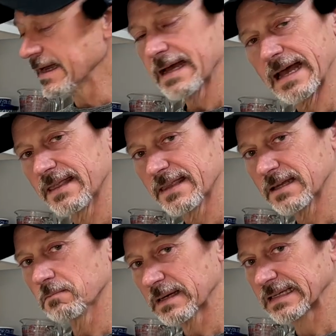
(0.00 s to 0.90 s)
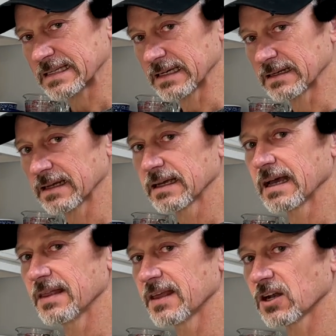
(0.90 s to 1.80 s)
and then mix it,
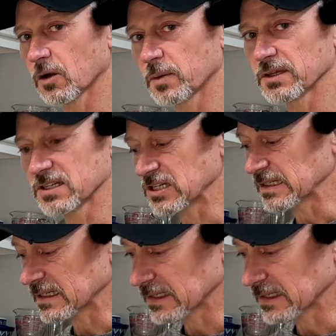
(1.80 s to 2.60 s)
and then I'll put the cheese